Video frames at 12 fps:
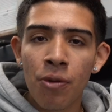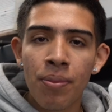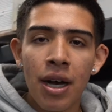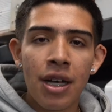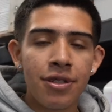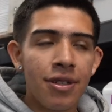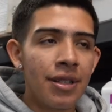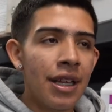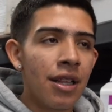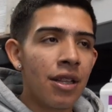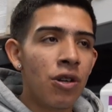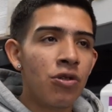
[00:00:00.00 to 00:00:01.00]
boss, or let
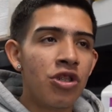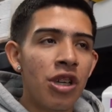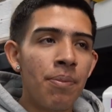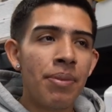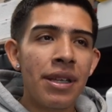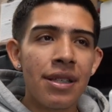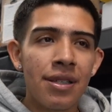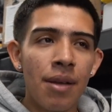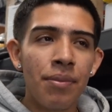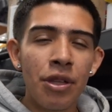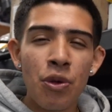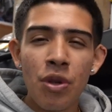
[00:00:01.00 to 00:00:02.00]
alone jump into
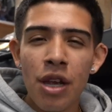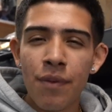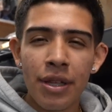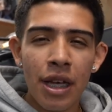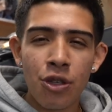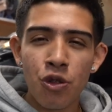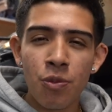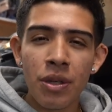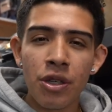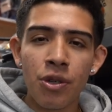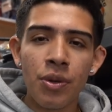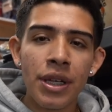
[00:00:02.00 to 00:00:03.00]
something you never thought you'd be
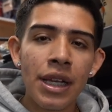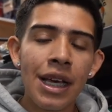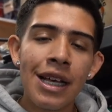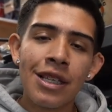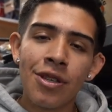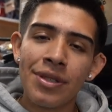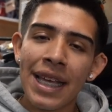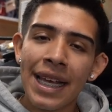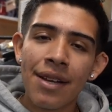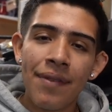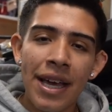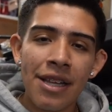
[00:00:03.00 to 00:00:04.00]
doing. So take
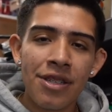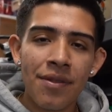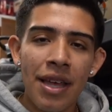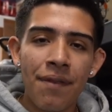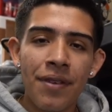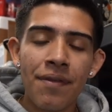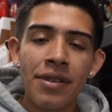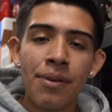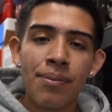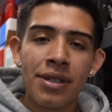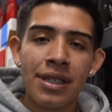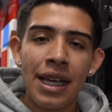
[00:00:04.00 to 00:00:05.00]
advantage of that
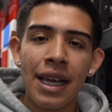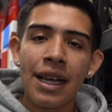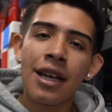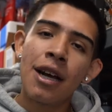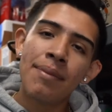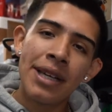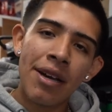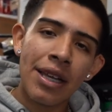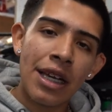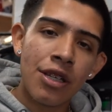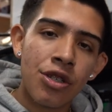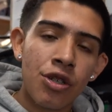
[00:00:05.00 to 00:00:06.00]
15%. Come down to
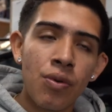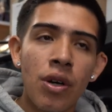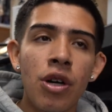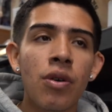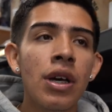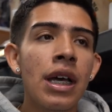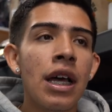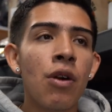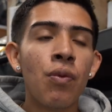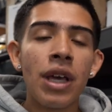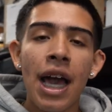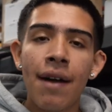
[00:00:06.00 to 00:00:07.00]
H2O.
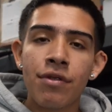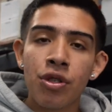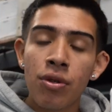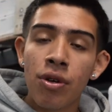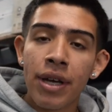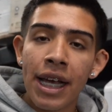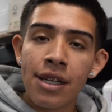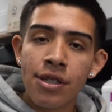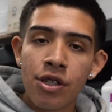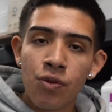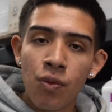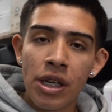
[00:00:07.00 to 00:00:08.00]
We have 2
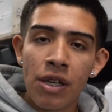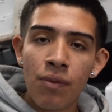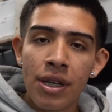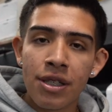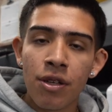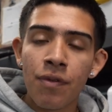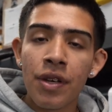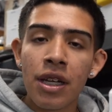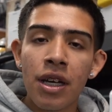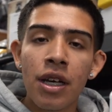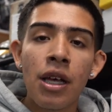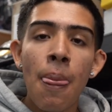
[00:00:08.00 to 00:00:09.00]
locations, one in West
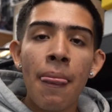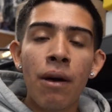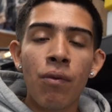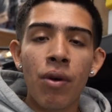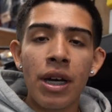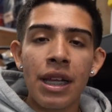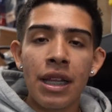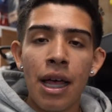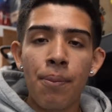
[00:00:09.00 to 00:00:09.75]
Covina, one in La